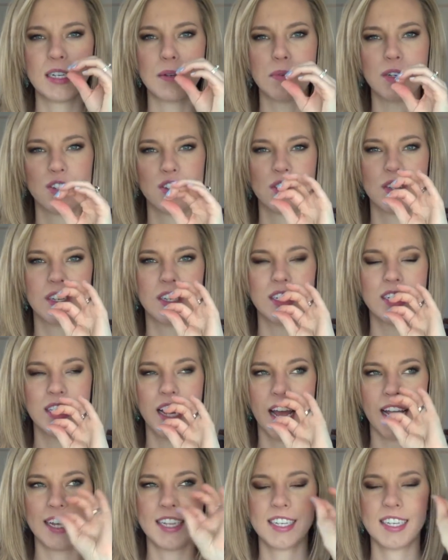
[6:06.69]
It was just
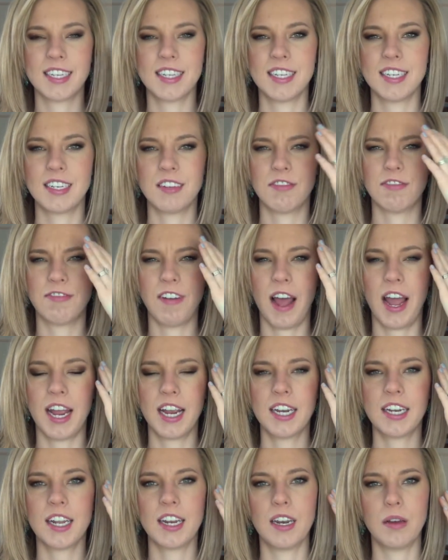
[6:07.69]
nice because it
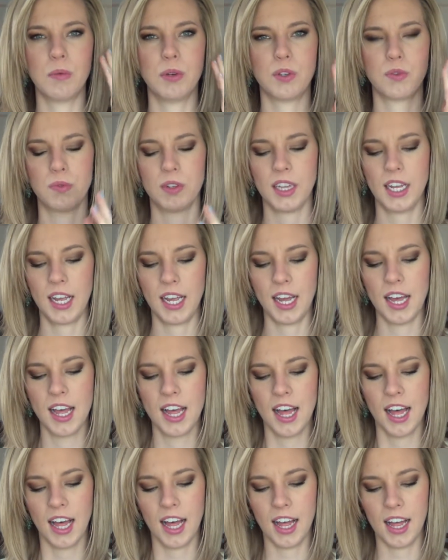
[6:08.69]
defined and it was really
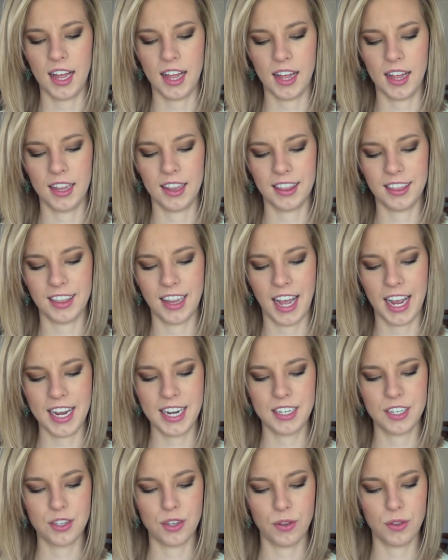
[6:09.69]

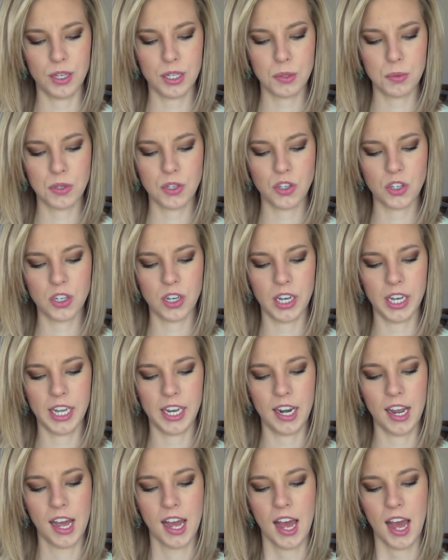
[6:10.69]
light. So this was
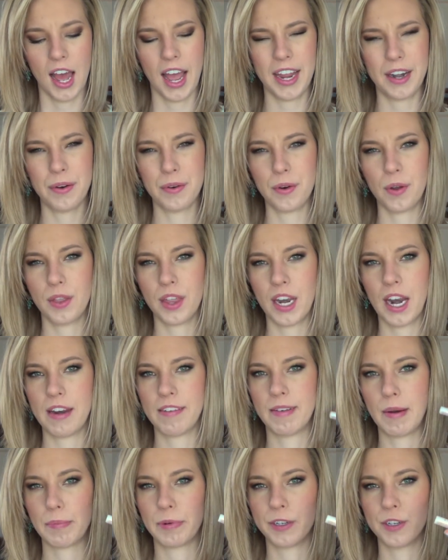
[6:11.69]
good. I don't know that
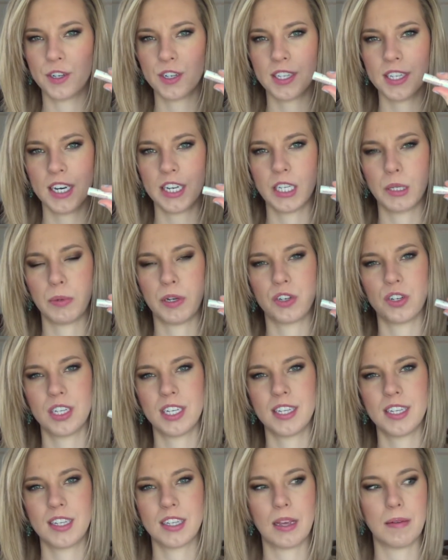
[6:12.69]
I'd repurchase it,
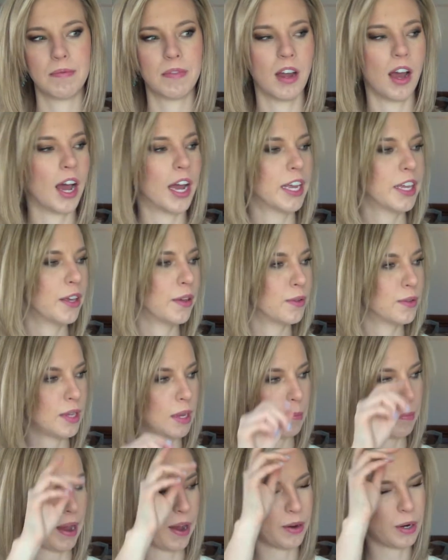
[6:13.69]
especially since I'm not
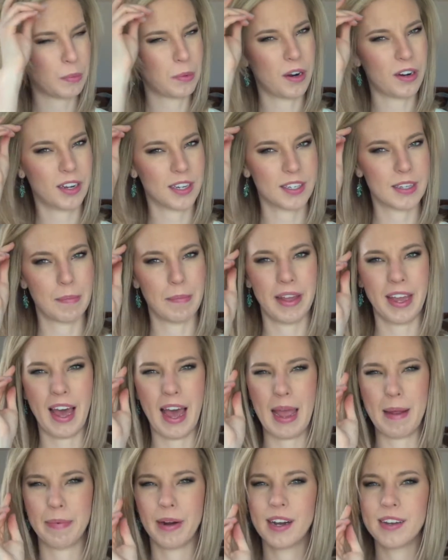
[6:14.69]
using powder products on my
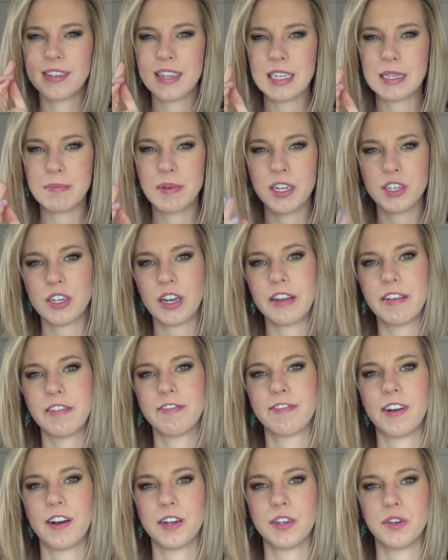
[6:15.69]
eyebrows as much.
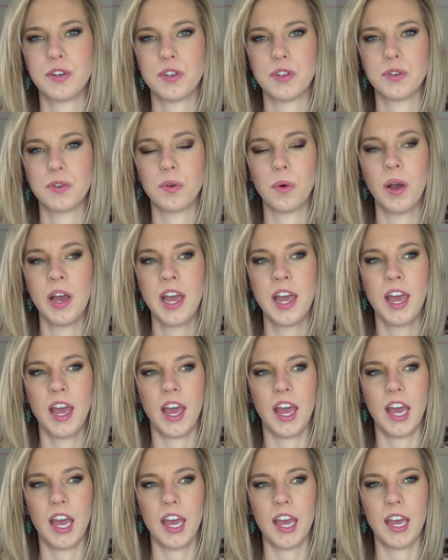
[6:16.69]
I've gone to
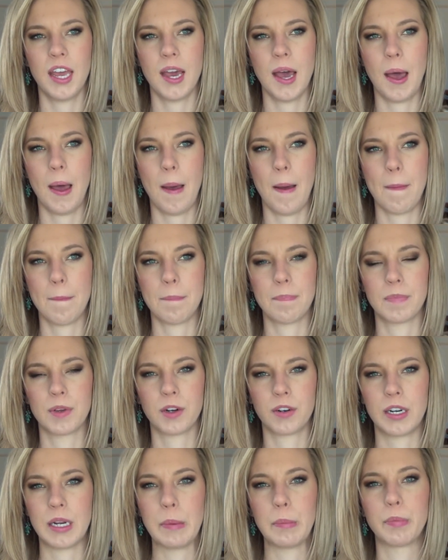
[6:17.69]
a
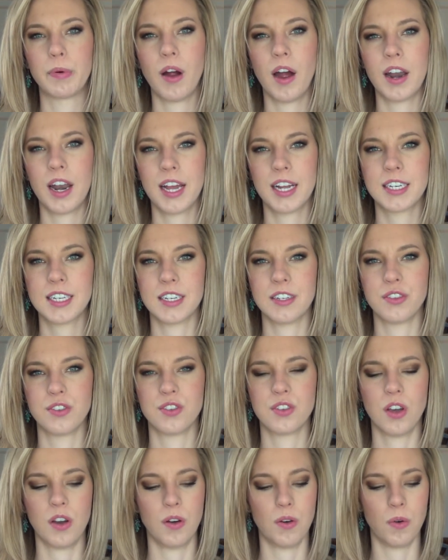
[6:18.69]
cream product, and
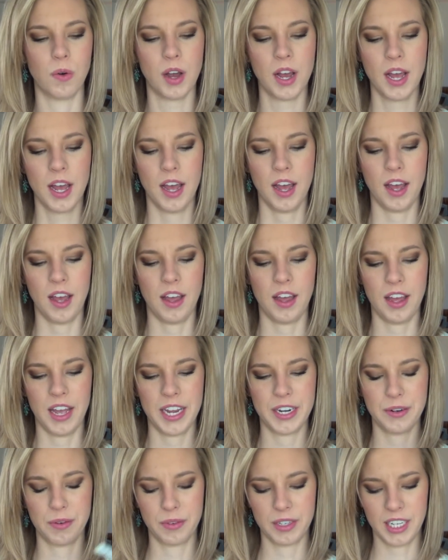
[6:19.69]
so
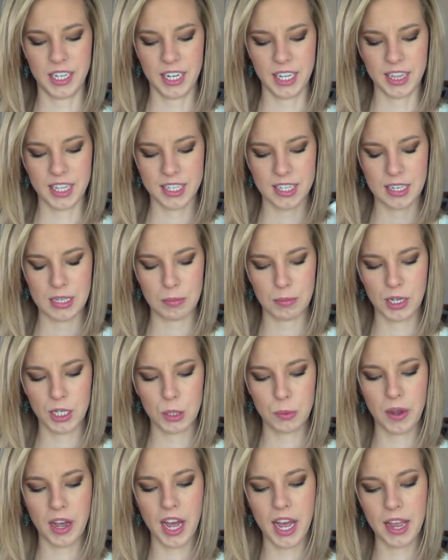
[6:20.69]
I don't really need this as
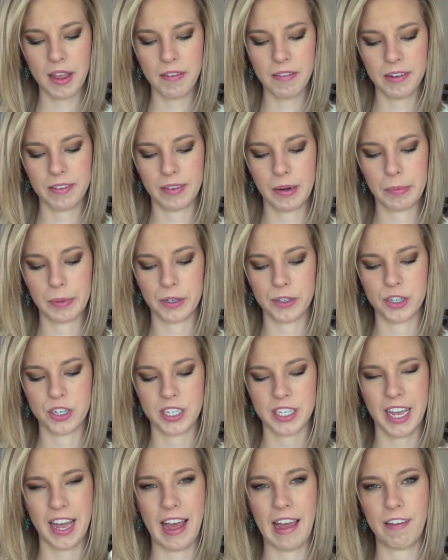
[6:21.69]
much, but I would
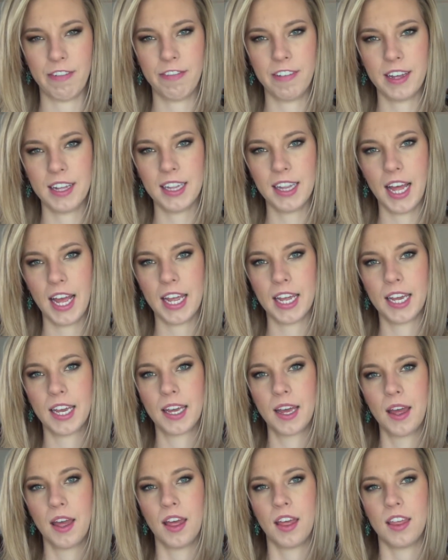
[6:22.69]
repurchase it. I feel
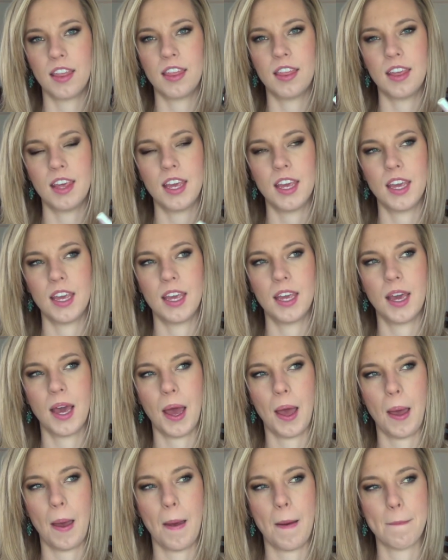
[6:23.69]
like the,
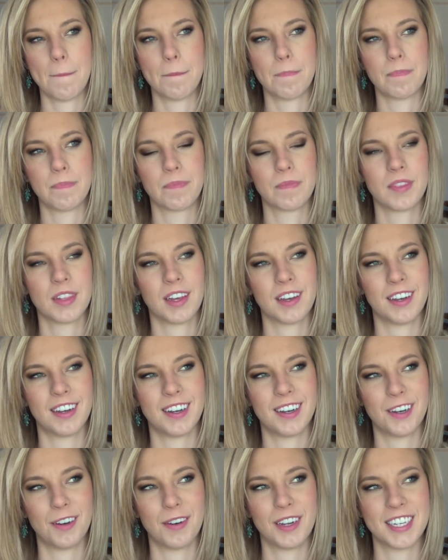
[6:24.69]

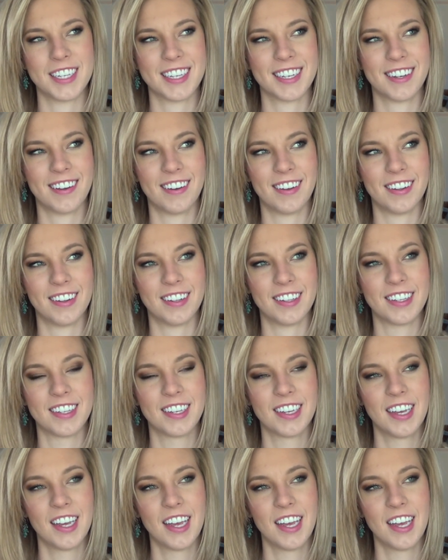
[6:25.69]
what is it called?